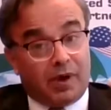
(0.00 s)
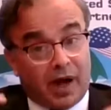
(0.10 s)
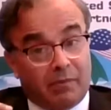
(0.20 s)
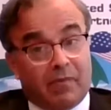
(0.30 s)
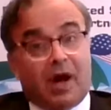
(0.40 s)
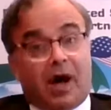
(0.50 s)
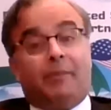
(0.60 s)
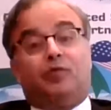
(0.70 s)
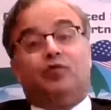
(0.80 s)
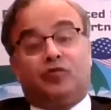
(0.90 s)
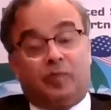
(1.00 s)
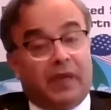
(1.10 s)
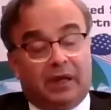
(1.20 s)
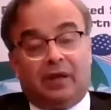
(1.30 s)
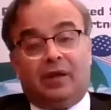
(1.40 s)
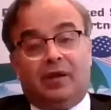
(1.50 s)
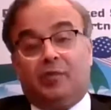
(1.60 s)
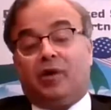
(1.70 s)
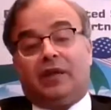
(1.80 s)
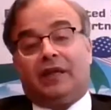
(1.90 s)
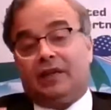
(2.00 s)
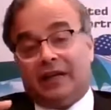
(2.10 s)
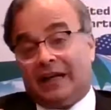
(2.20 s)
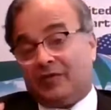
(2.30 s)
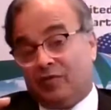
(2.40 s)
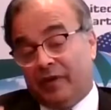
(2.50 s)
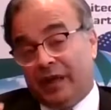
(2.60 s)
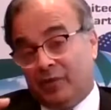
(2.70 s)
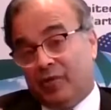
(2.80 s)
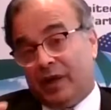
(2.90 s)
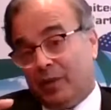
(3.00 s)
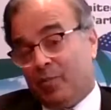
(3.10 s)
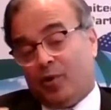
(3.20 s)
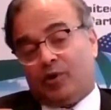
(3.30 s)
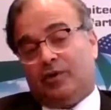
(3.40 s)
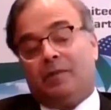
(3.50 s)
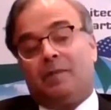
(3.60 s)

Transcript: come up to speed, because I think that's very, very important.